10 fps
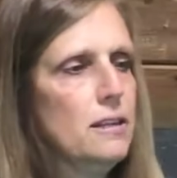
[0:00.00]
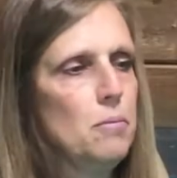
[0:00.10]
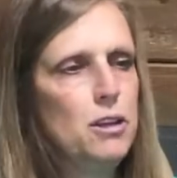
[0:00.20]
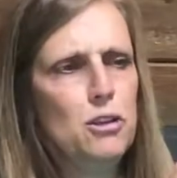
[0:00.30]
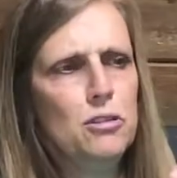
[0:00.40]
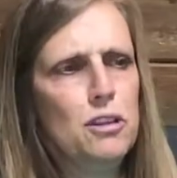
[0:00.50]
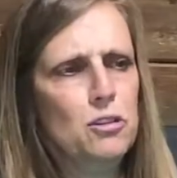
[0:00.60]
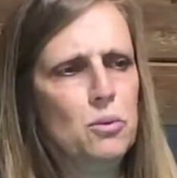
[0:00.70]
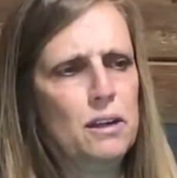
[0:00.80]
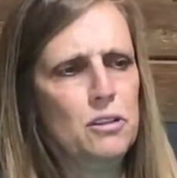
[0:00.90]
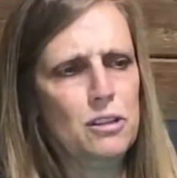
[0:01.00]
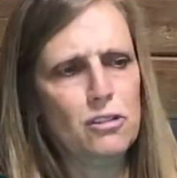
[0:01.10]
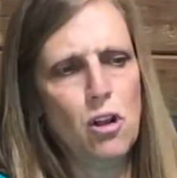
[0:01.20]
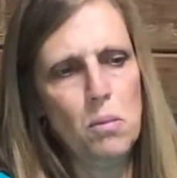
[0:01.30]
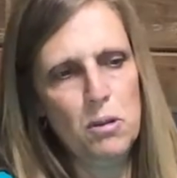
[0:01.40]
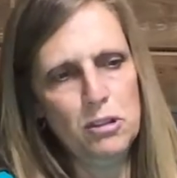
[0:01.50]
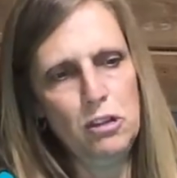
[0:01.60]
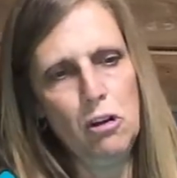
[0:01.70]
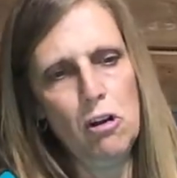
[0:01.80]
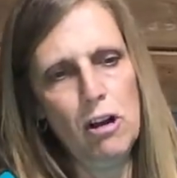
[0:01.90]
I'm going to use this one because it's almost
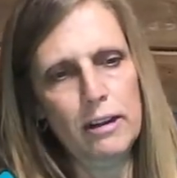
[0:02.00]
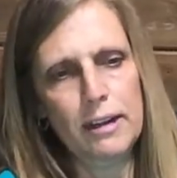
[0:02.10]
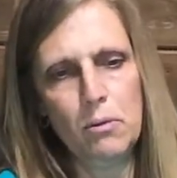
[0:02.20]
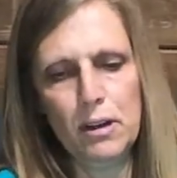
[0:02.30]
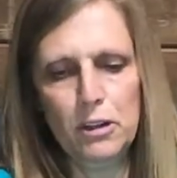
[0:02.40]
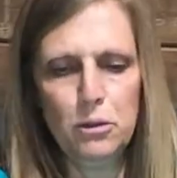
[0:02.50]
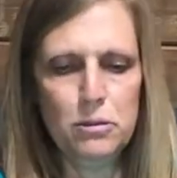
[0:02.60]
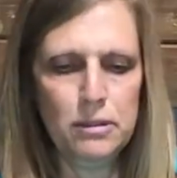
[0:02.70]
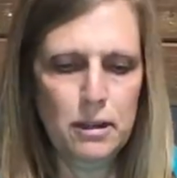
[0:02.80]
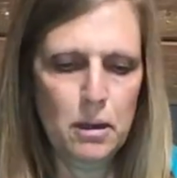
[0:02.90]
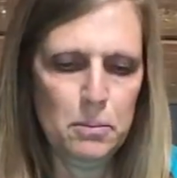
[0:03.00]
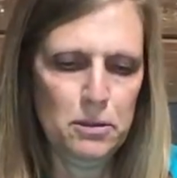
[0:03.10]
gone and I want to use it up.